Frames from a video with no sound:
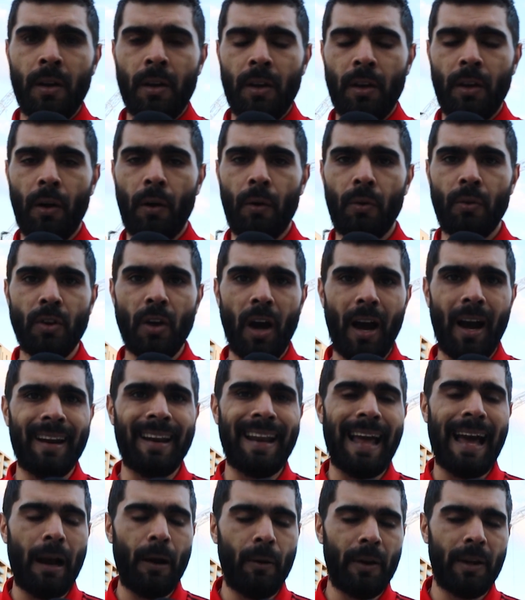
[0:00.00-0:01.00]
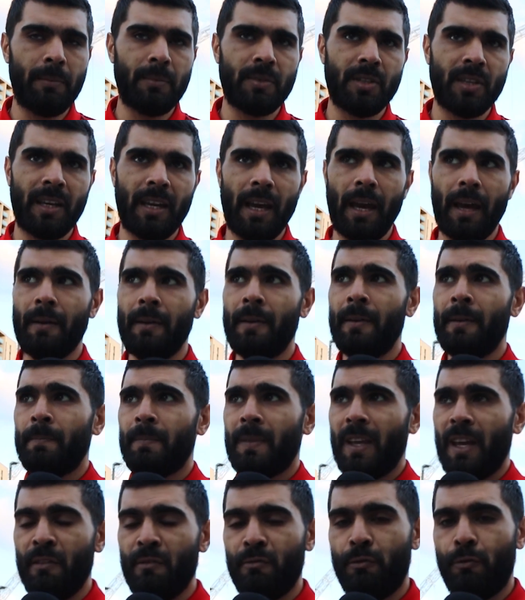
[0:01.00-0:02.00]
You know, not allow him to get
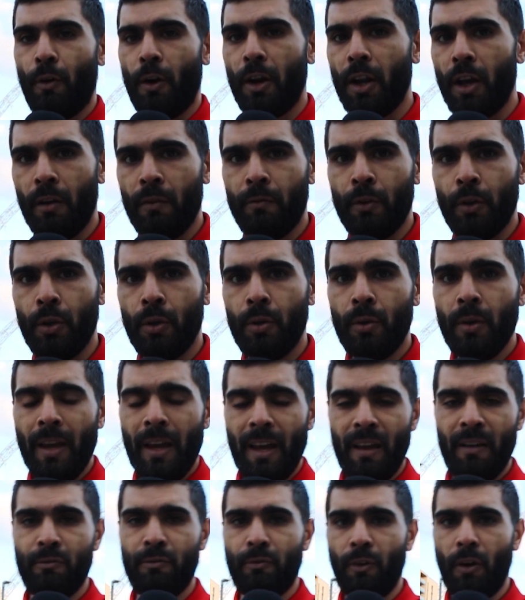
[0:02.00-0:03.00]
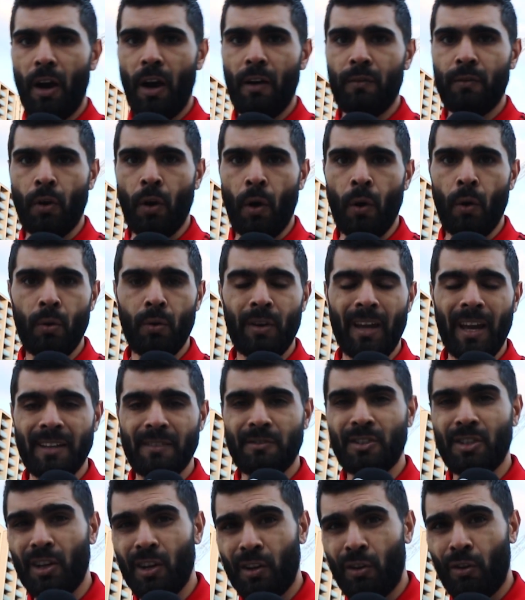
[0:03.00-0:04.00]
in front of you, in front of goal,
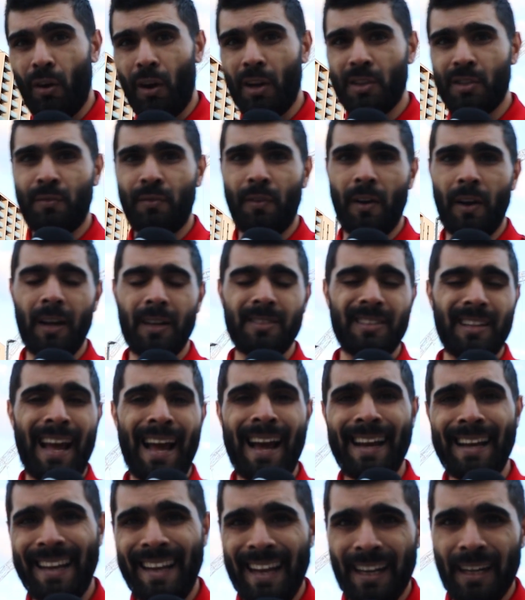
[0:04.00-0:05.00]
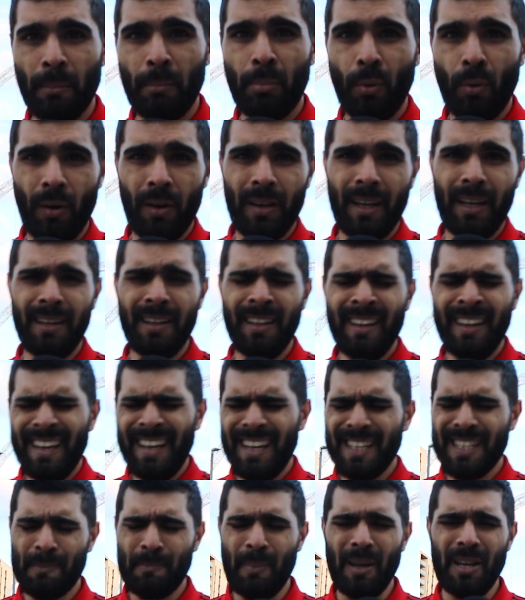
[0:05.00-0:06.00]
get to the cross first and get the ball in,
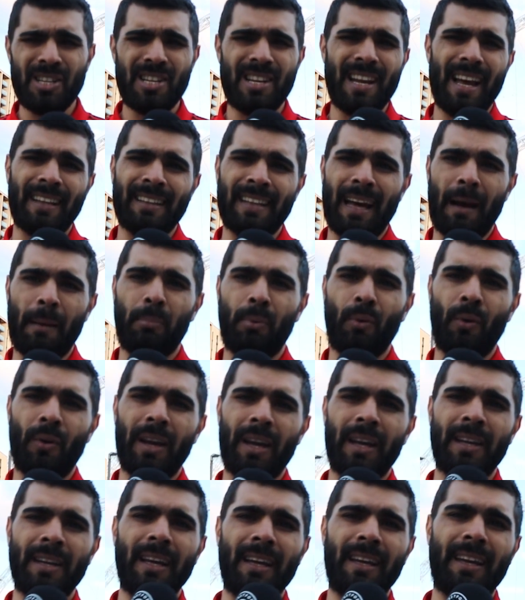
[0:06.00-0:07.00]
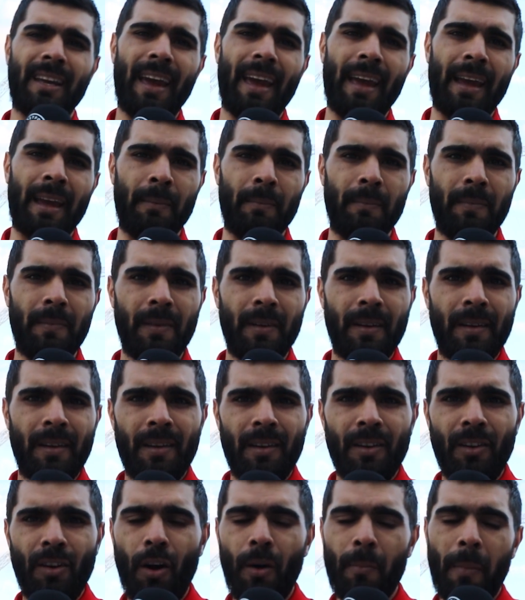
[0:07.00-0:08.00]
especially at that point in the game.
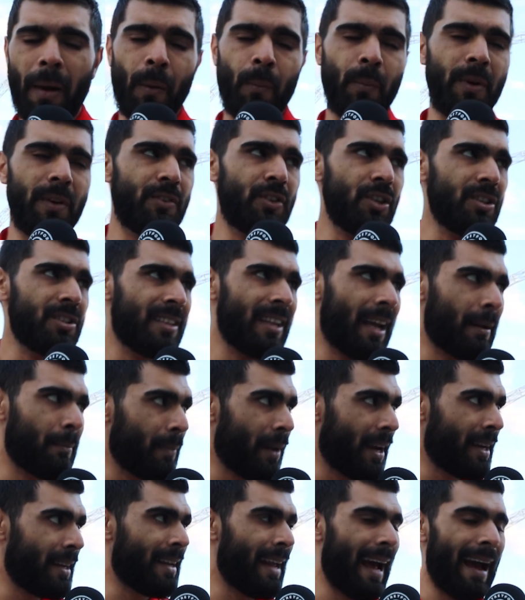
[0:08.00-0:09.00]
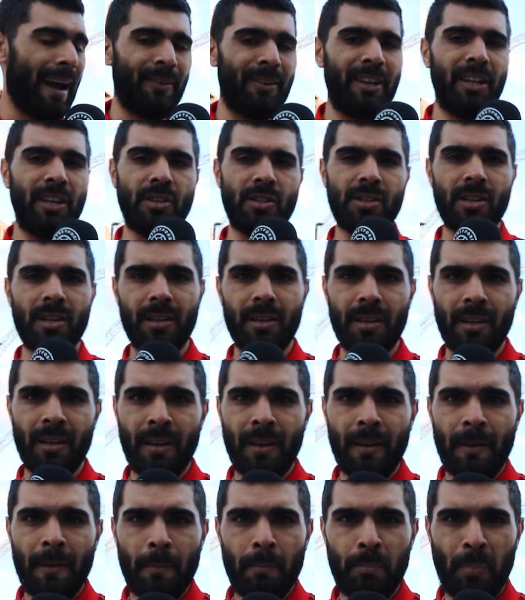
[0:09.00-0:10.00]
Come on, we've just had men down injured.
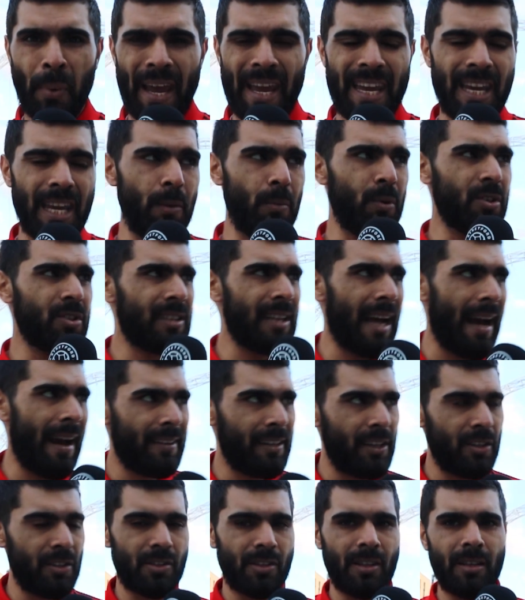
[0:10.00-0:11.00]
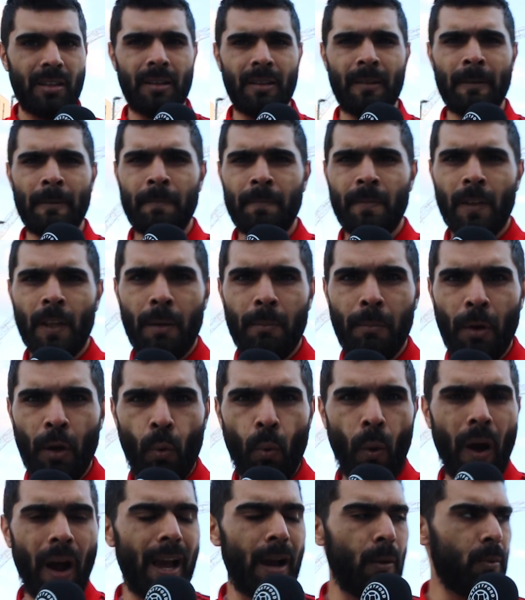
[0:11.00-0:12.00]
Bailly was down injured.
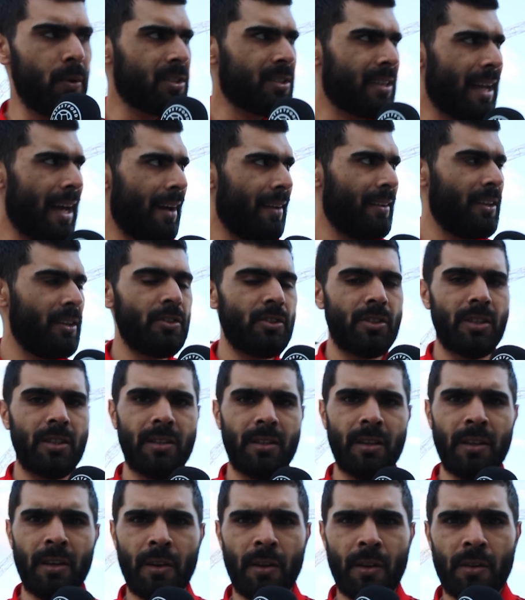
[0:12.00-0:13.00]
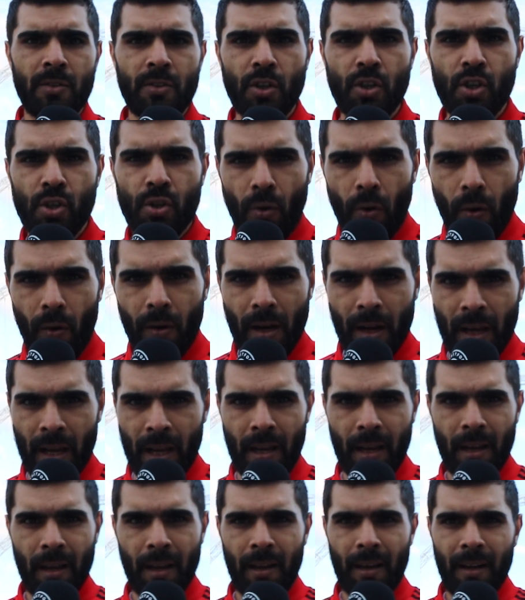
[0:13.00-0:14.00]
Maguire was down injured. So
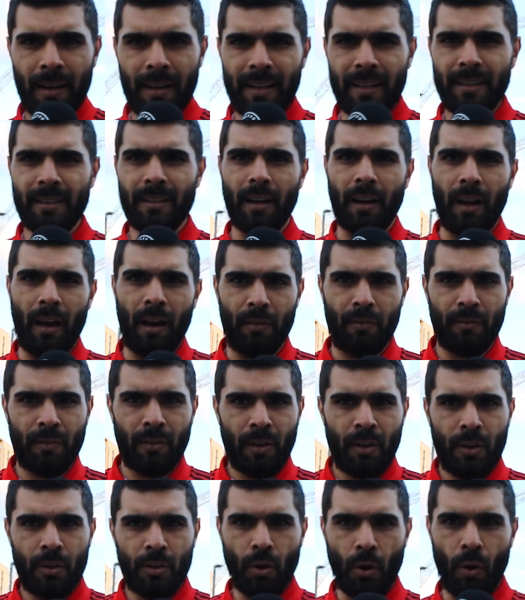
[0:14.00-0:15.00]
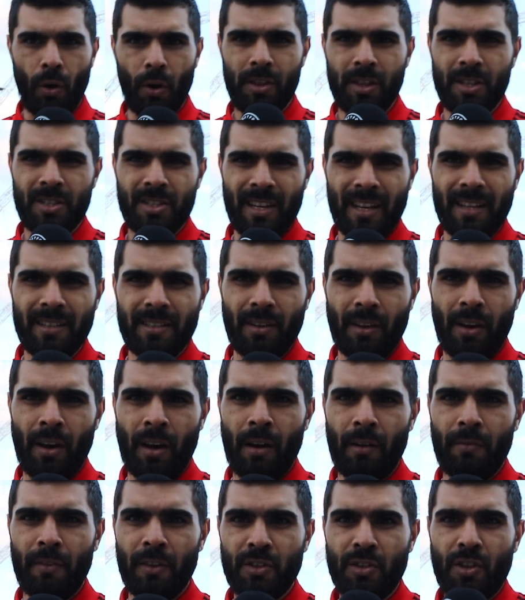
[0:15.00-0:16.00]
surely Lindelof, your other centre
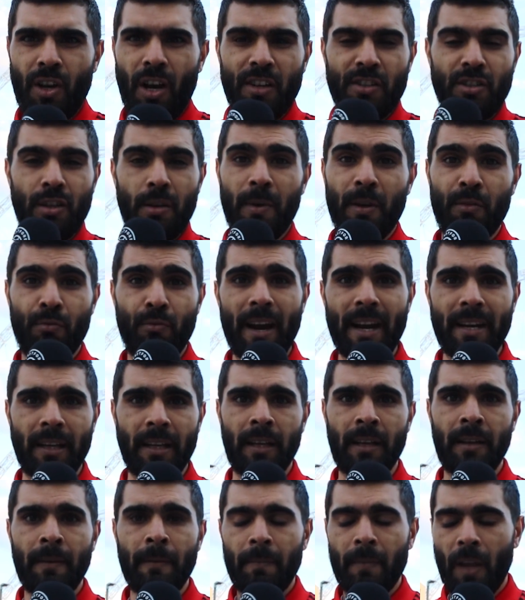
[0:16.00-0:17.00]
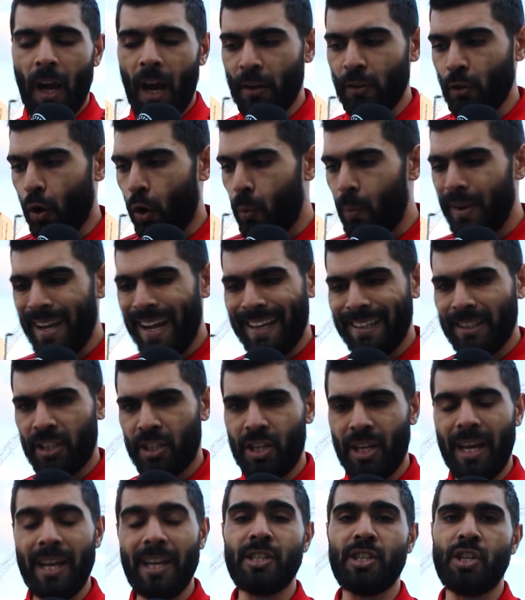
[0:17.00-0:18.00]
half, has got to be ready. I know we had a
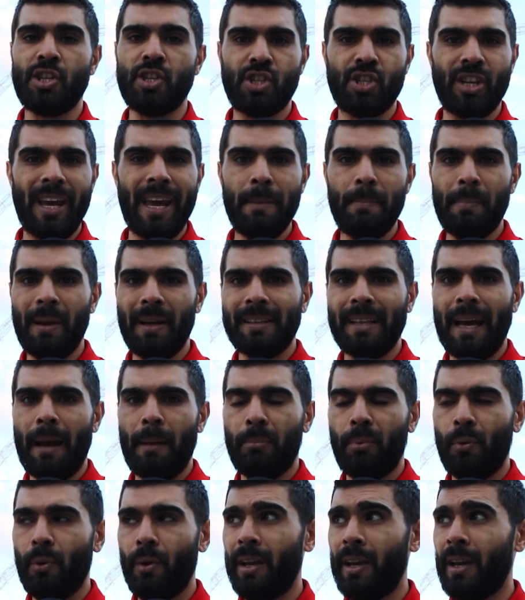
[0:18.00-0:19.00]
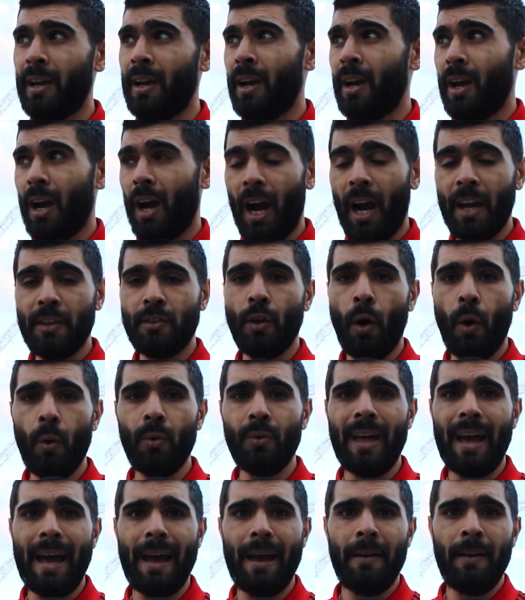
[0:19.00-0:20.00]
change in shape at that point. I know
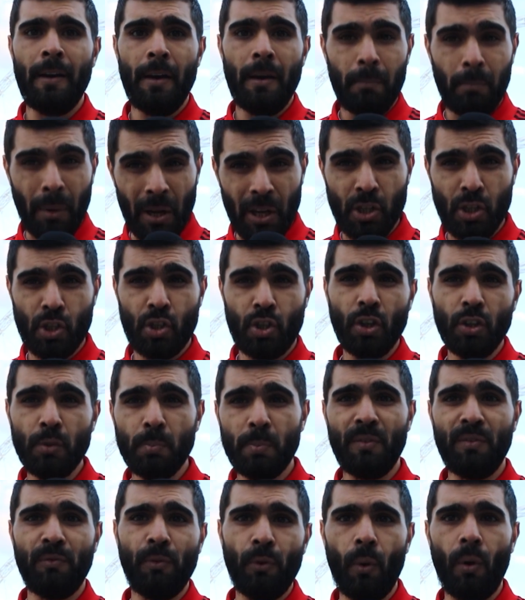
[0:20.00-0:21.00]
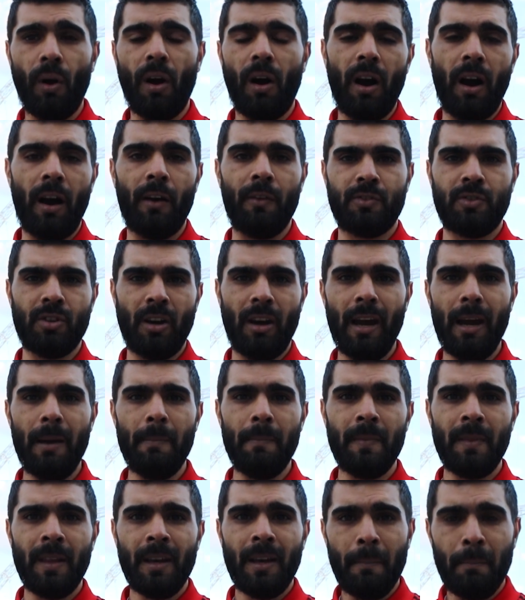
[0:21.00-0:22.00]
that, but it's just before half
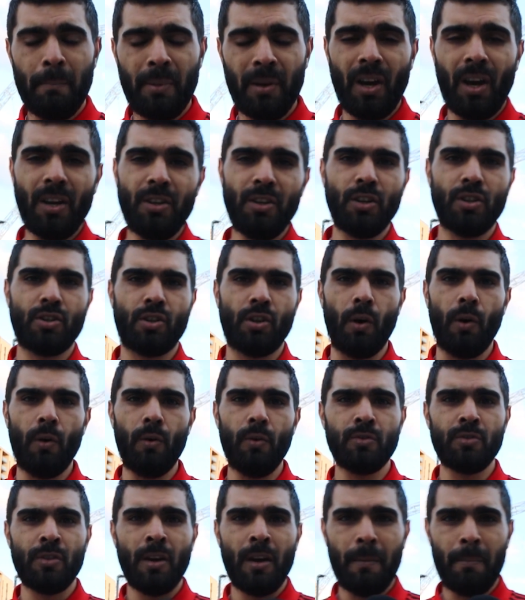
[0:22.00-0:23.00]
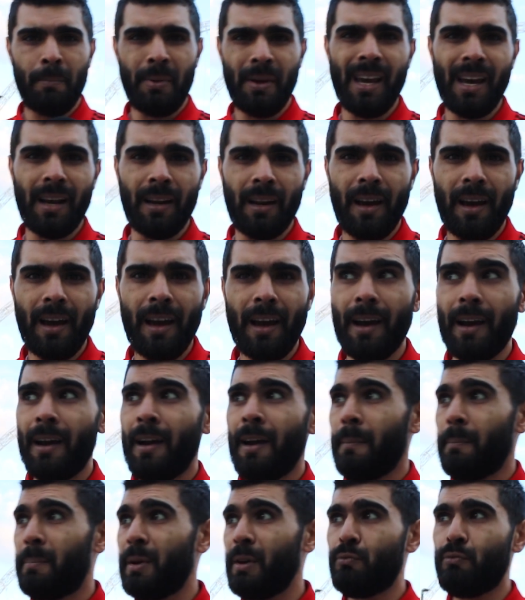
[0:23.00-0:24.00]
time. Be on your toes, be alert,
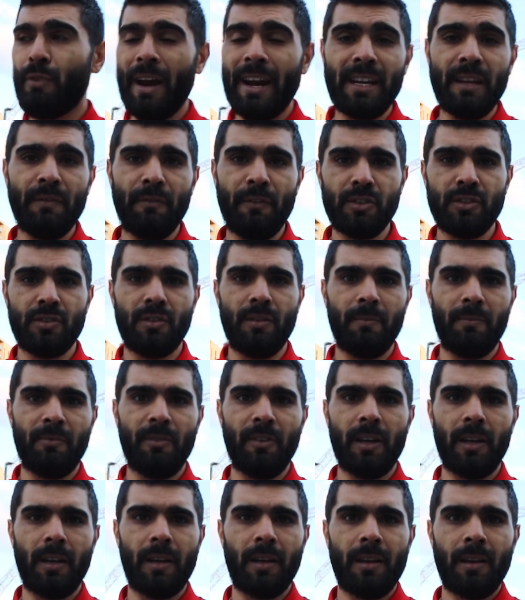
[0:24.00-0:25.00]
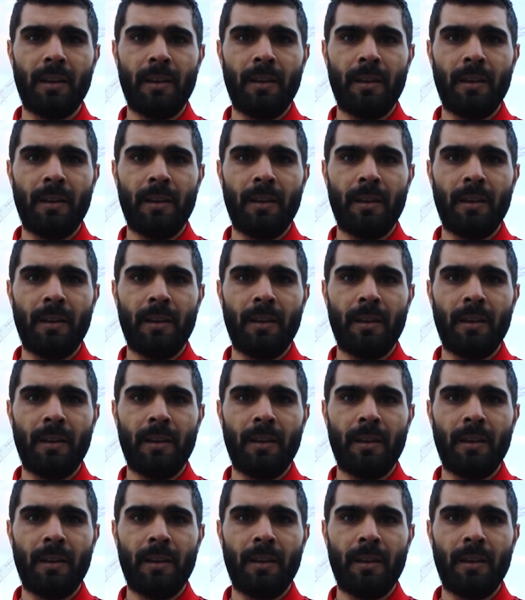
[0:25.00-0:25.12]
be ready for something.